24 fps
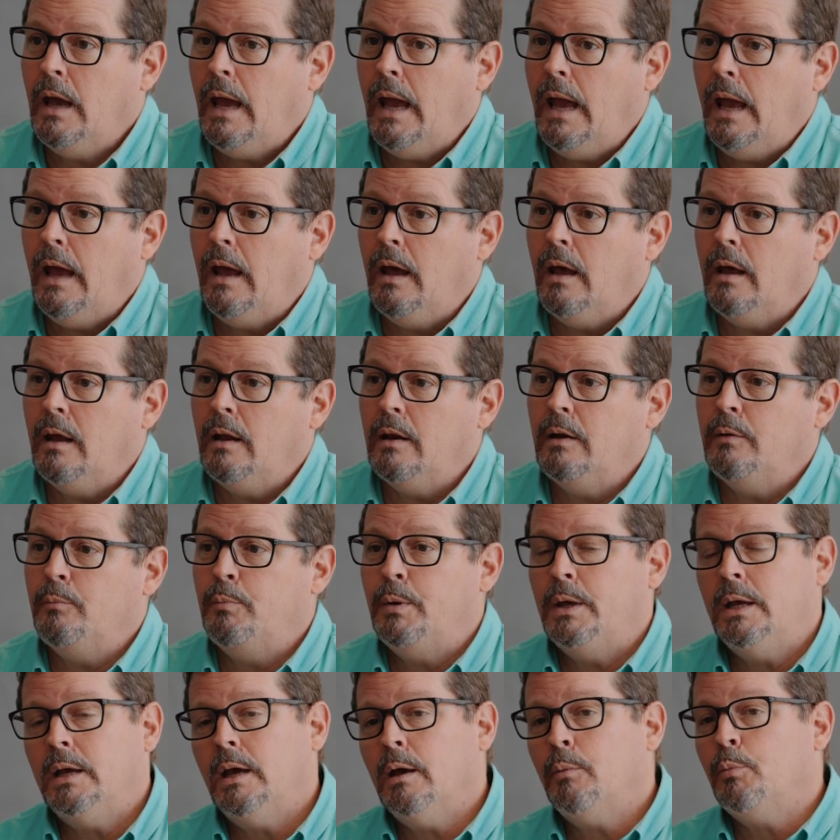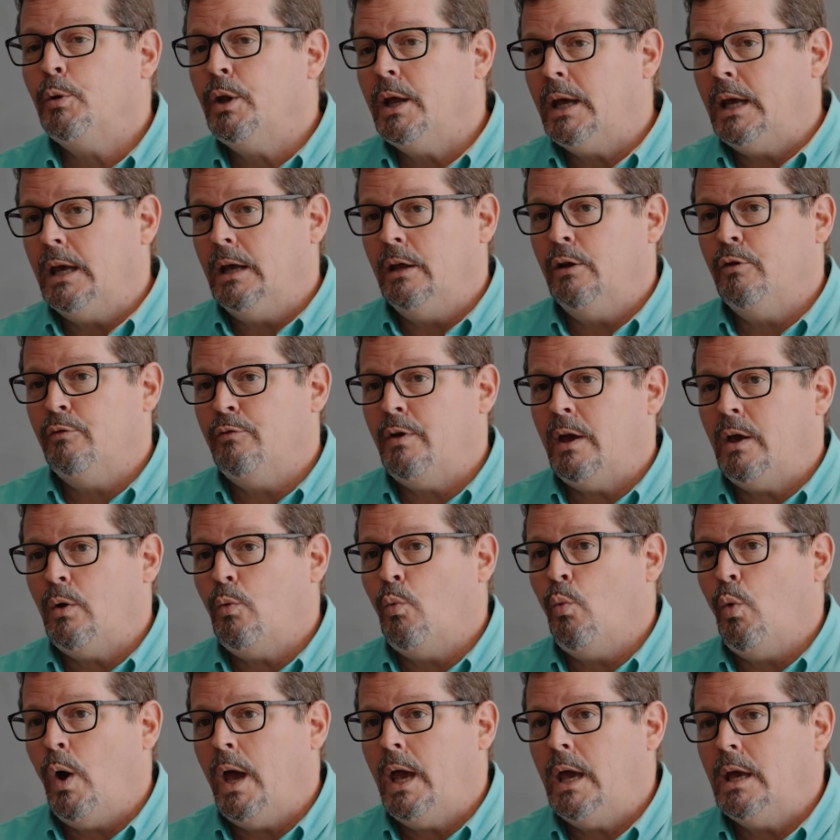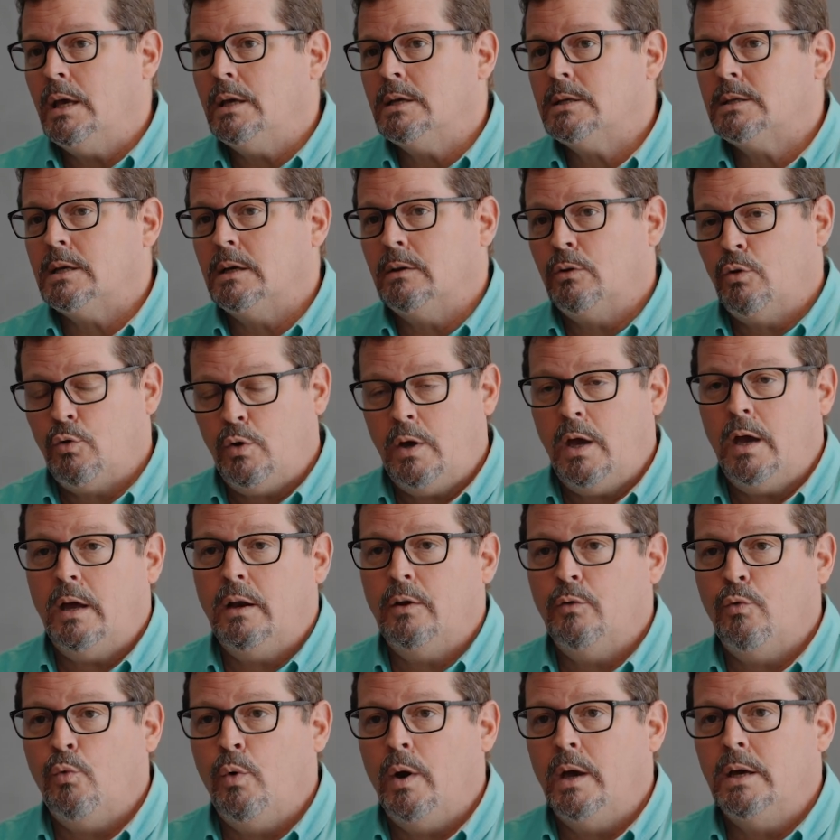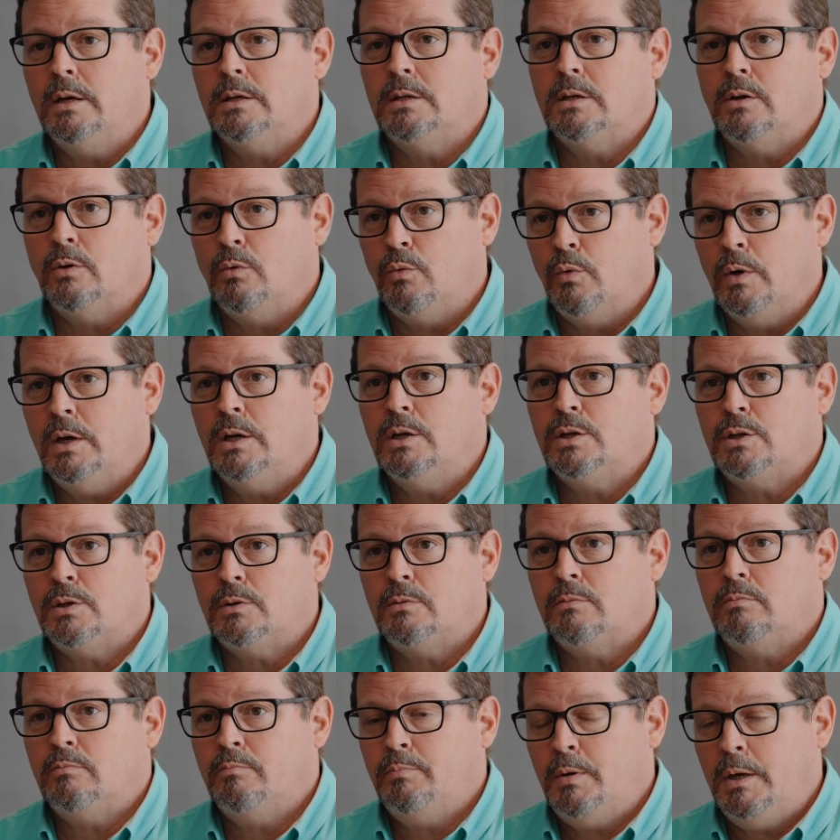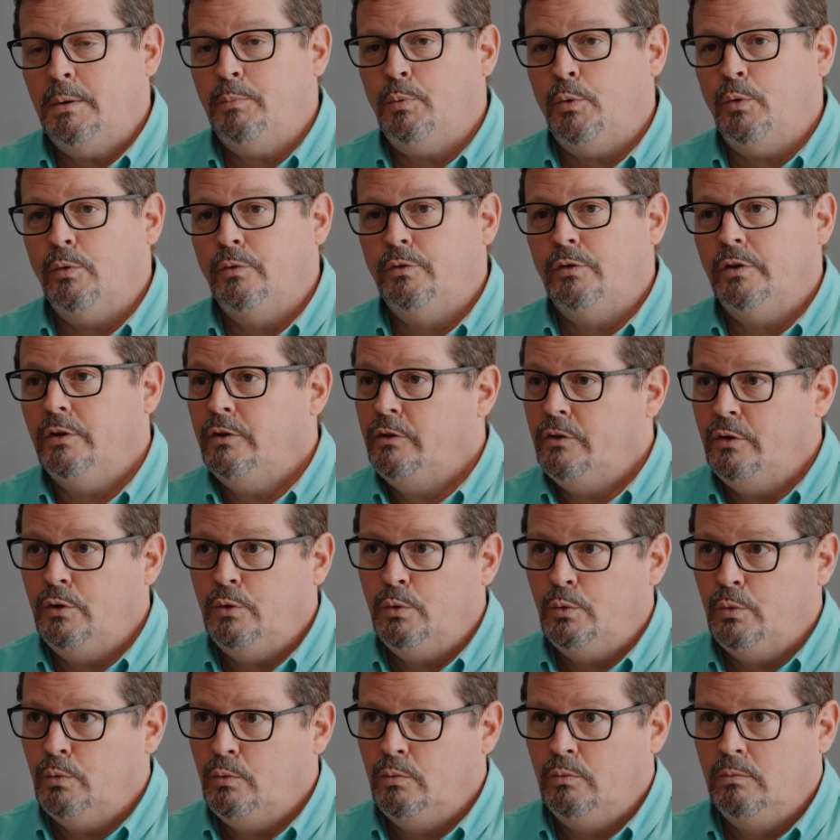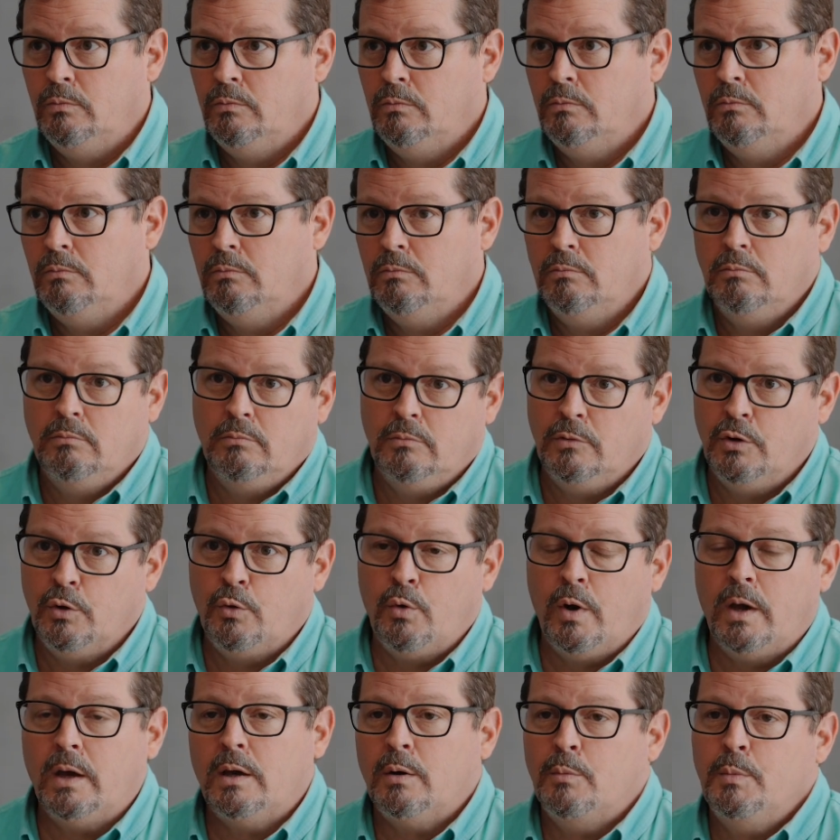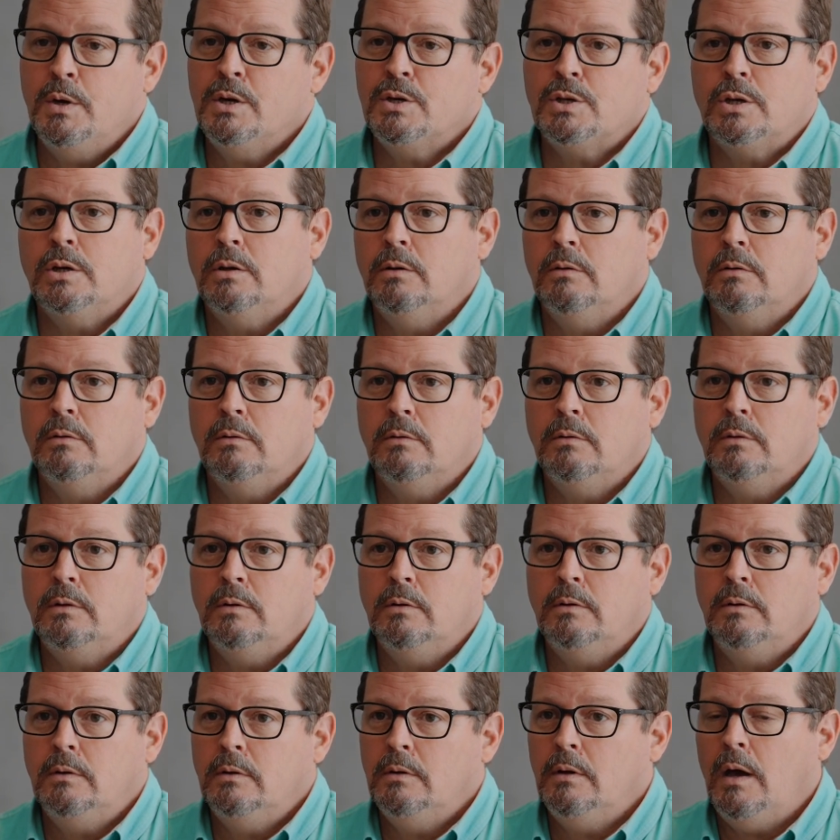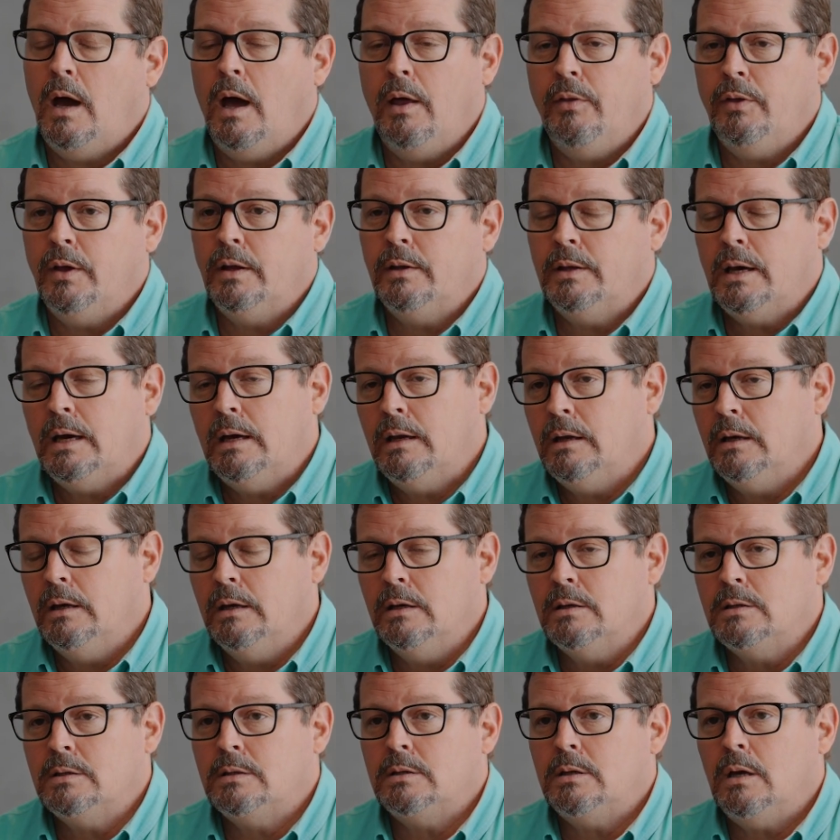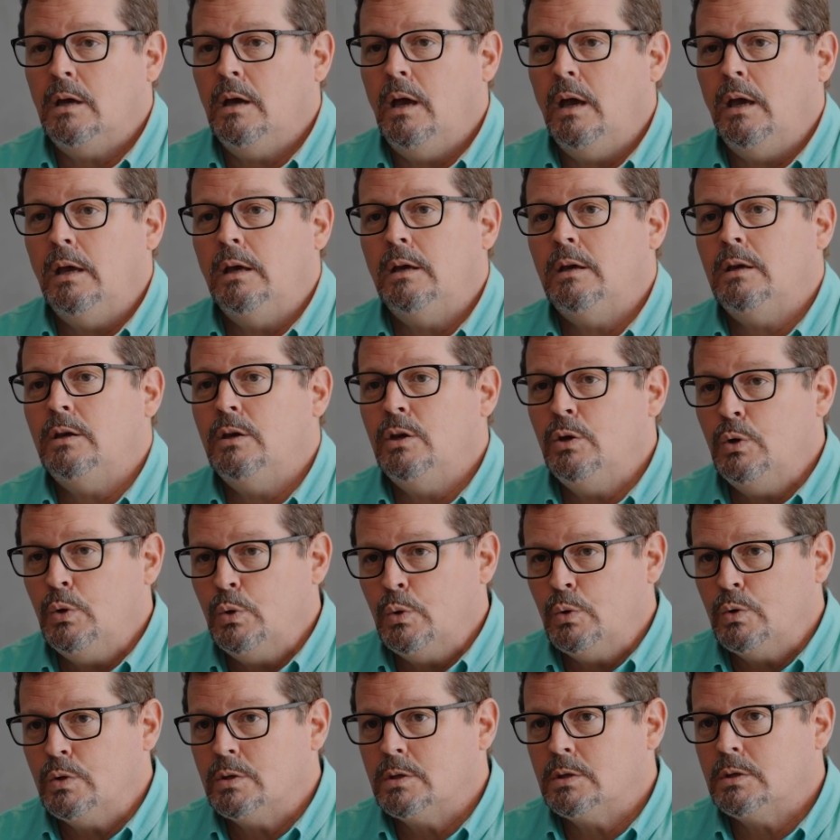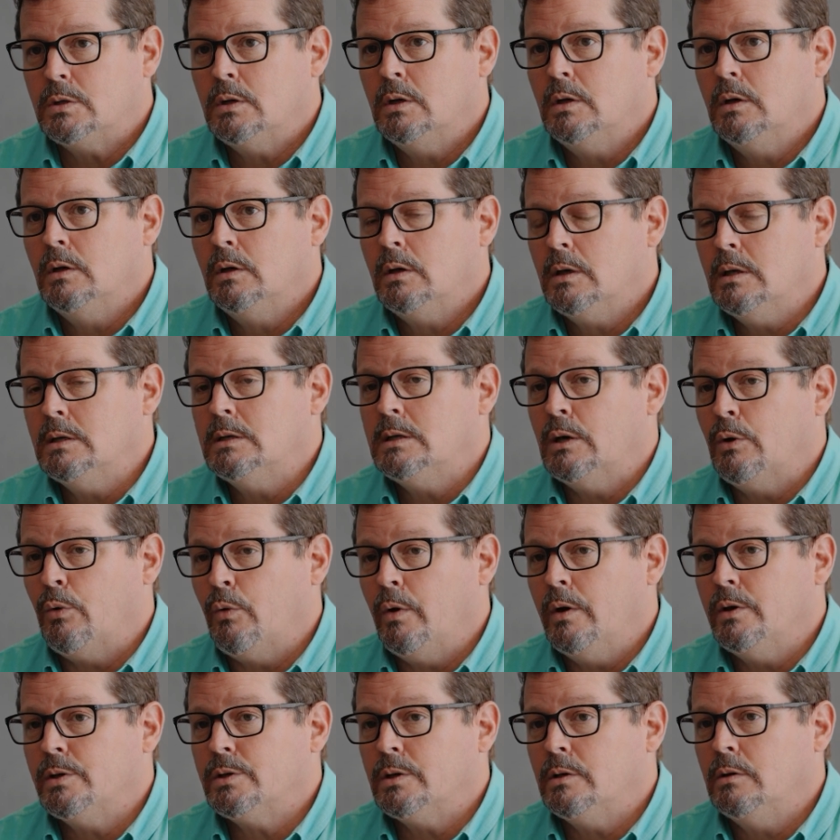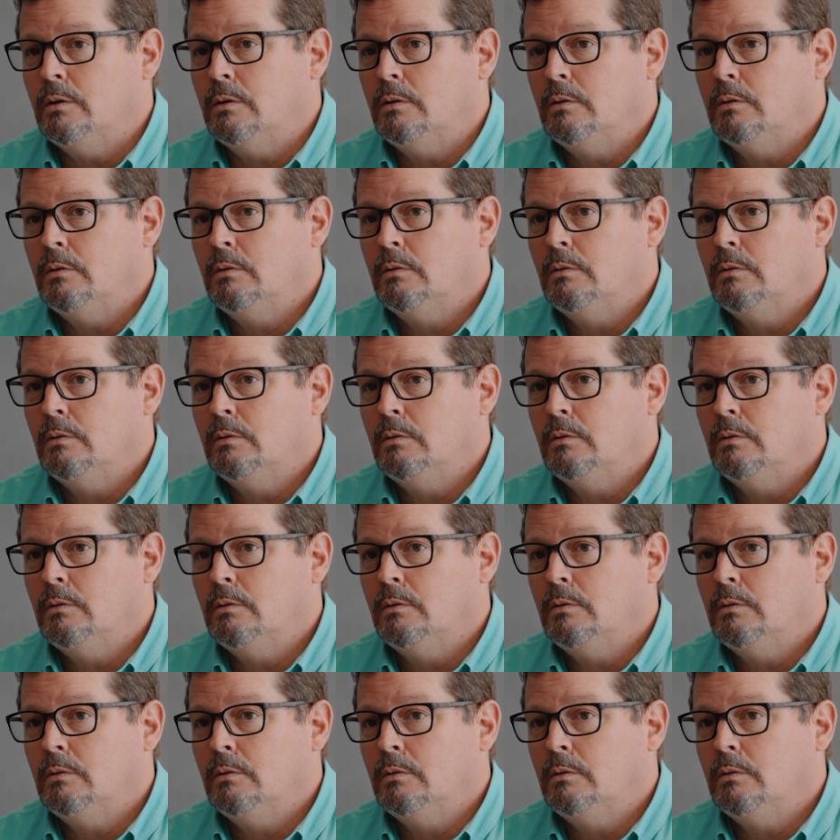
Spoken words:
And being able to innovate ways and creative ways to reach people to do the Great Commission, I think that is a huge consideration.